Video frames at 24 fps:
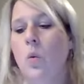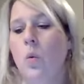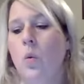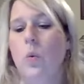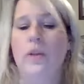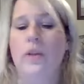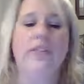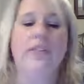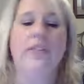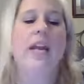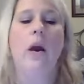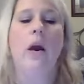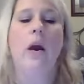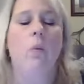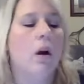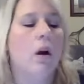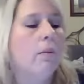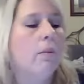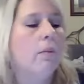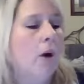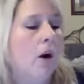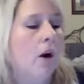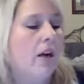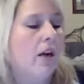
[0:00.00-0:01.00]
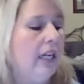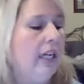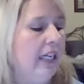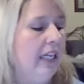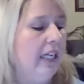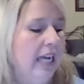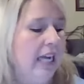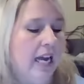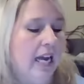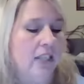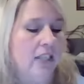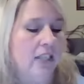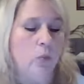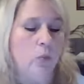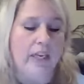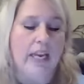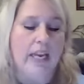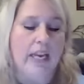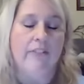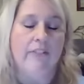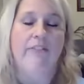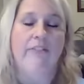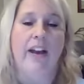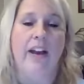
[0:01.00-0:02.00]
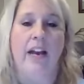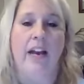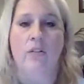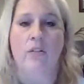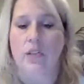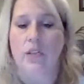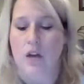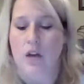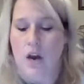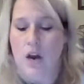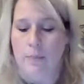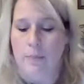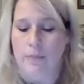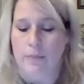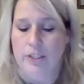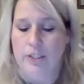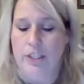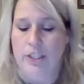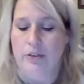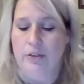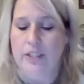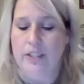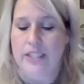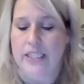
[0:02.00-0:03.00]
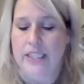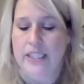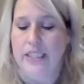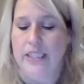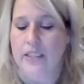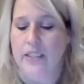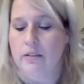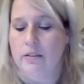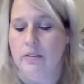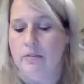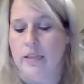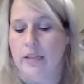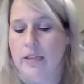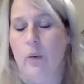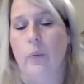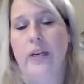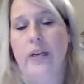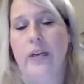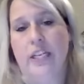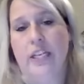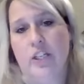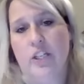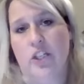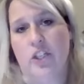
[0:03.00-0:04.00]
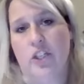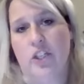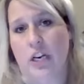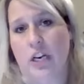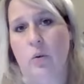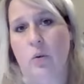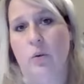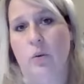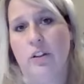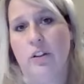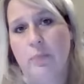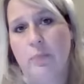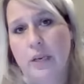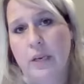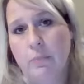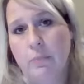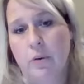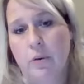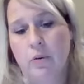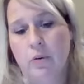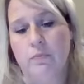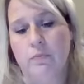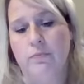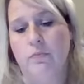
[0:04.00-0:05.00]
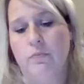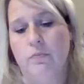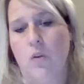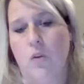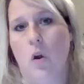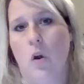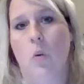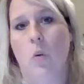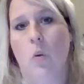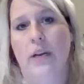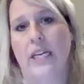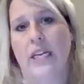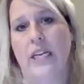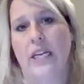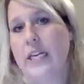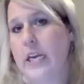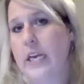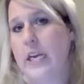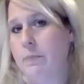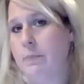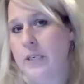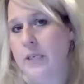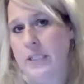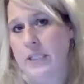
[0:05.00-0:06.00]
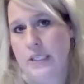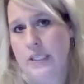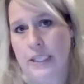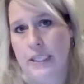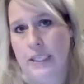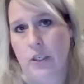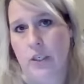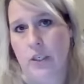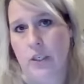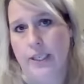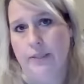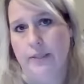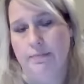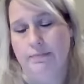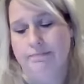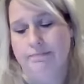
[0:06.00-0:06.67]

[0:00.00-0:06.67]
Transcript: With network marketing, guys, we have found an opportunity that we can share with people or we can keep it a secret.